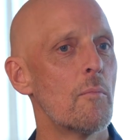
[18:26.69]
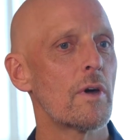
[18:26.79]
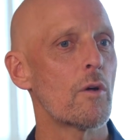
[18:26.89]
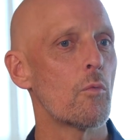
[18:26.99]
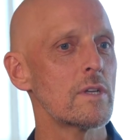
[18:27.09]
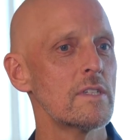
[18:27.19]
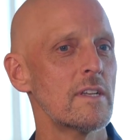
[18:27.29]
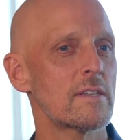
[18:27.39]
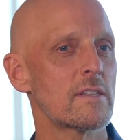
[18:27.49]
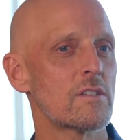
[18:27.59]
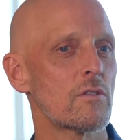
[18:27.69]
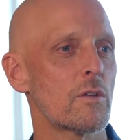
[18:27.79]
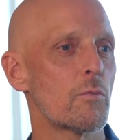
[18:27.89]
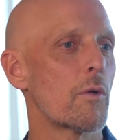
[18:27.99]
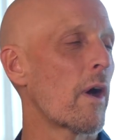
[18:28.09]
But it wasn't
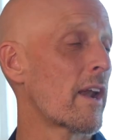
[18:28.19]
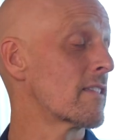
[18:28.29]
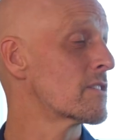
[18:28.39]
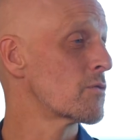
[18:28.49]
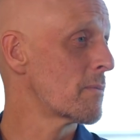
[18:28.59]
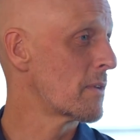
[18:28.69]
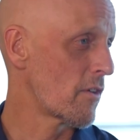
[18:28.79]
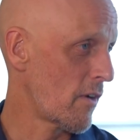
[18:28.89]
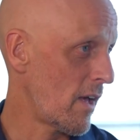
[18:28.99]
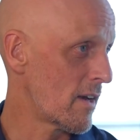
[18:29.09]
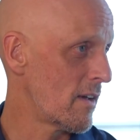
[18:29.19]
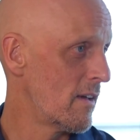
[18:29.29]
necessarily rewriting the script in their head.